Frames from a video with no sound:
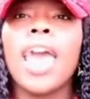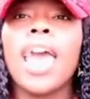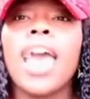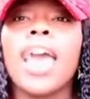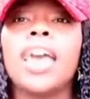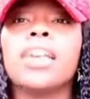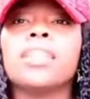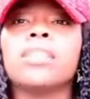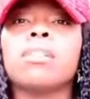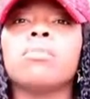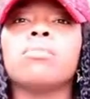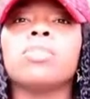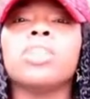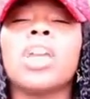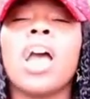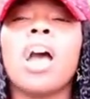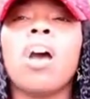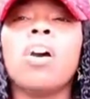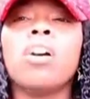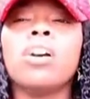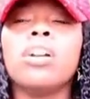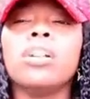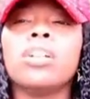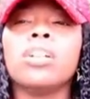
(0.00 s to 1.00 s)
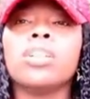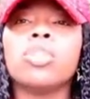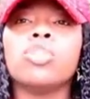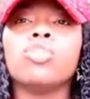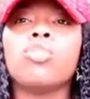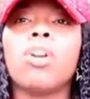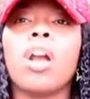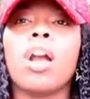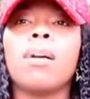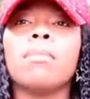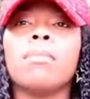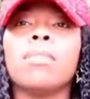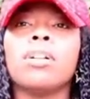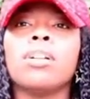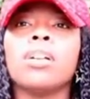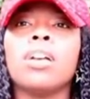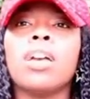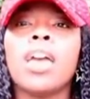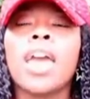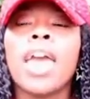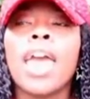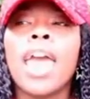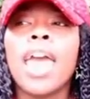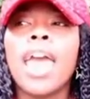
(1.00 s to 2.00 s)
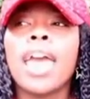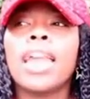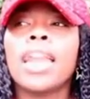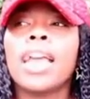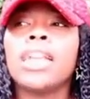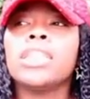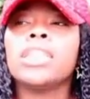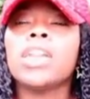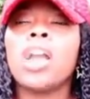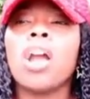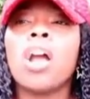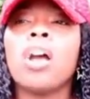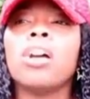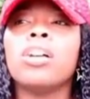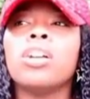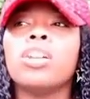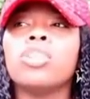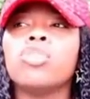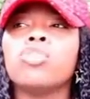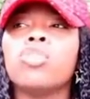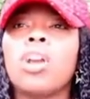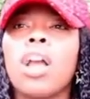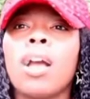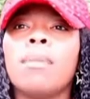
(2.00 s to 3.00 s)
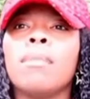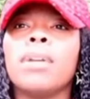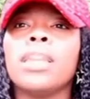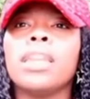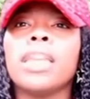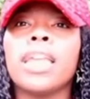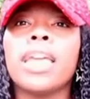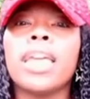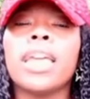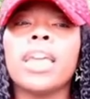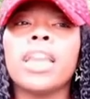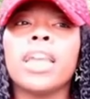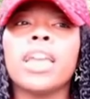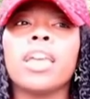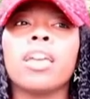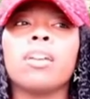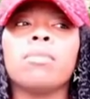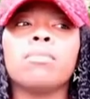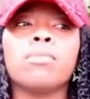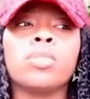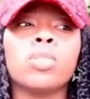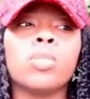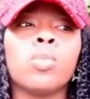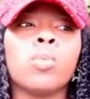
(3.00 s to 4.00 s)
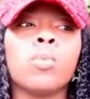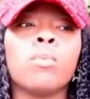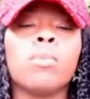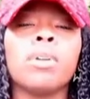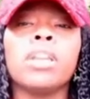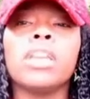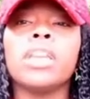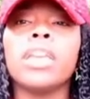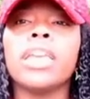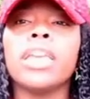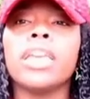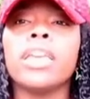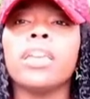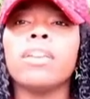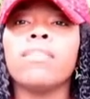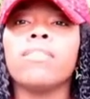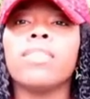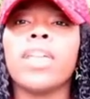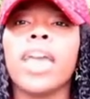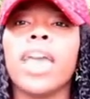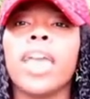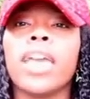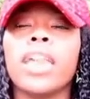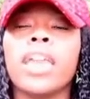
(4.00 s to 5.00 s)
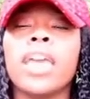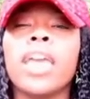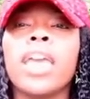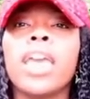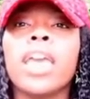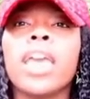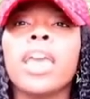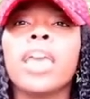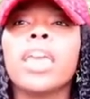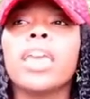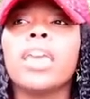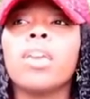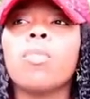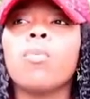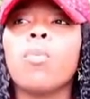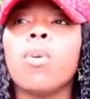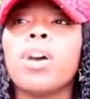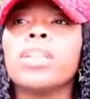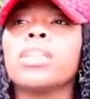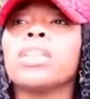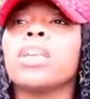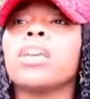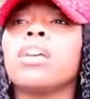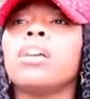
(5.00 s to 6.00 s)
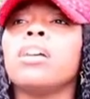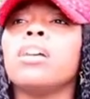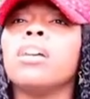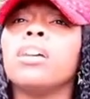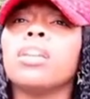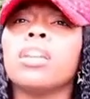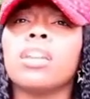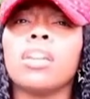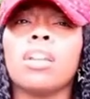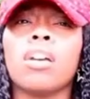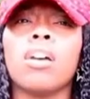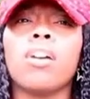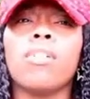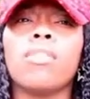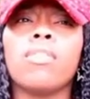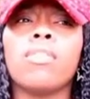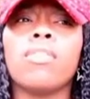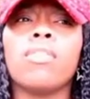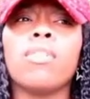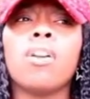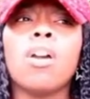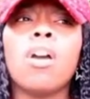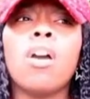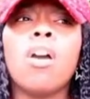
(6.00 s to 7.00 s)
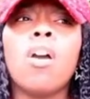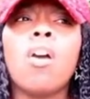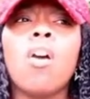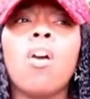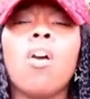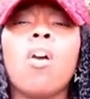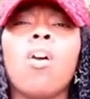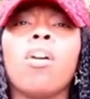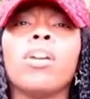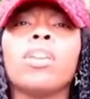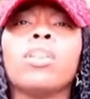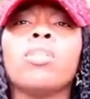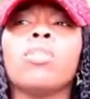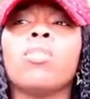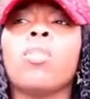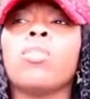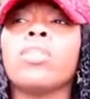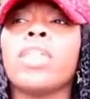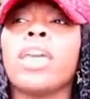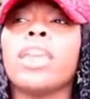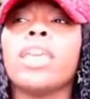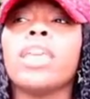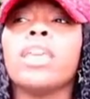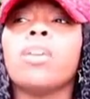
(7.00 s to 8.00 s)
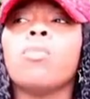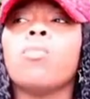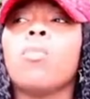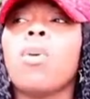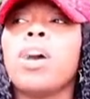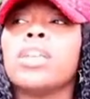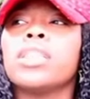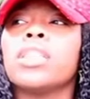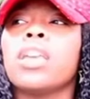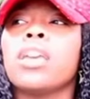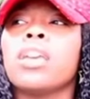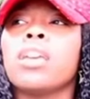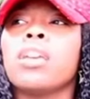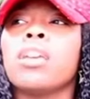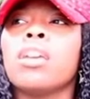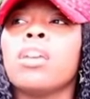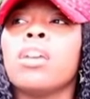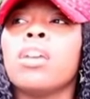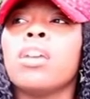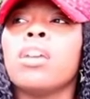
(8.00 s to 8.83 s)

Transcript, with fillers: had some childhood trauma. And that childhood trauma led him to believe that he wasn't good enough. Or, you know, that he wasn't,